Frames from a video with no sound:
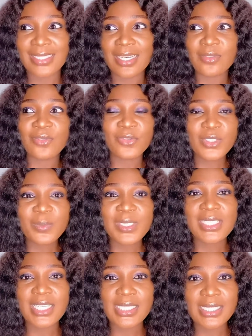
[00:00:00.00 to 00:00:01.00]
Now food
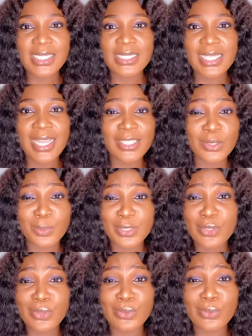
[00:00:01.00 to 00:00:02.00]
business is like number
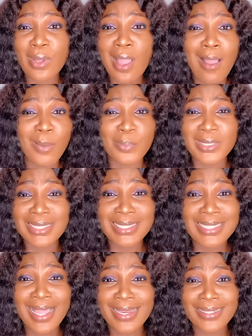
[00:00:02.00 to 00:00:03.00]
2 business
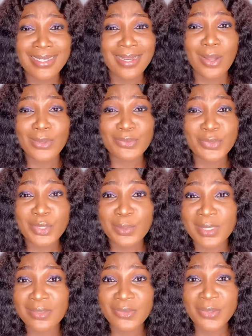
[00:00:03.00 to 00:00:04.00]
idea I would
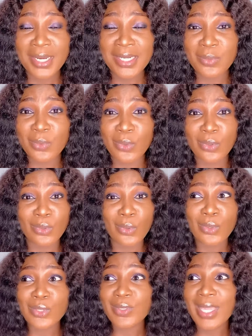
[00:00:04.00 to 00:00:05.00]
recommend for anyone
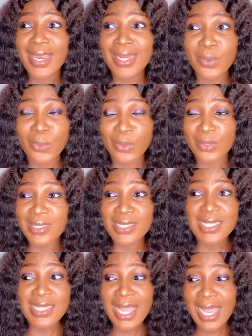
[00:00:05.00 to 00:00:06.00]
or to anyone to
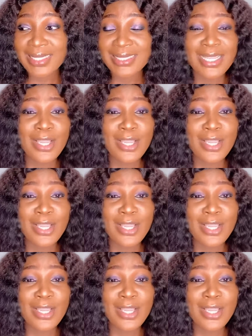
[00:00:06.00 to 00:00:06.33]
start.